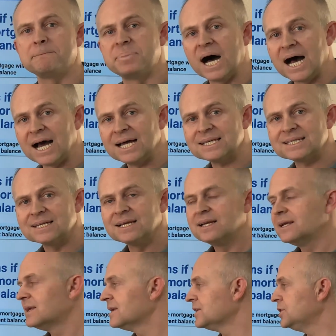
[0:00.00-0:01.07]
But
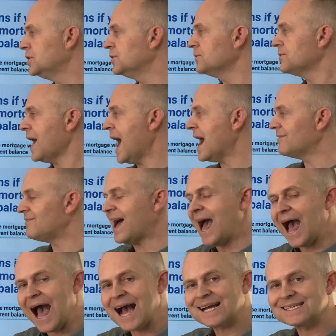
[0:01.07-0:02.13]
you have
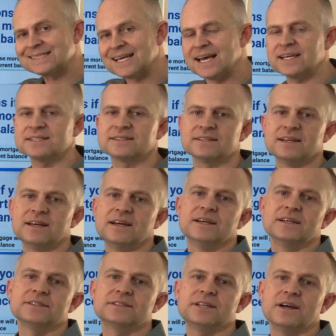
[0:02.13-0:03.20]
access
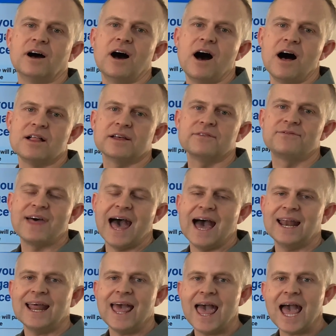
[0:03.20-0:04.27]
to all of
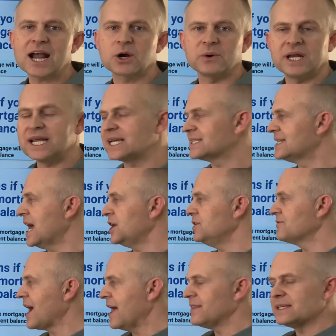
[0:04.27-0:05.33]
that equity because now
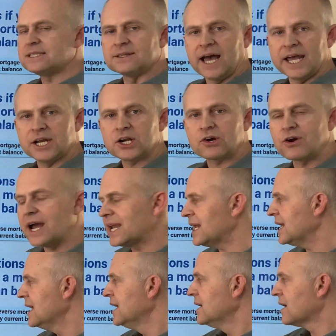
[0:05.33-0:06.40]
you've got this line of
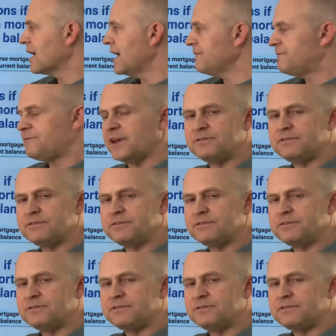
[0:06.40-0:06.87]
credit, all right?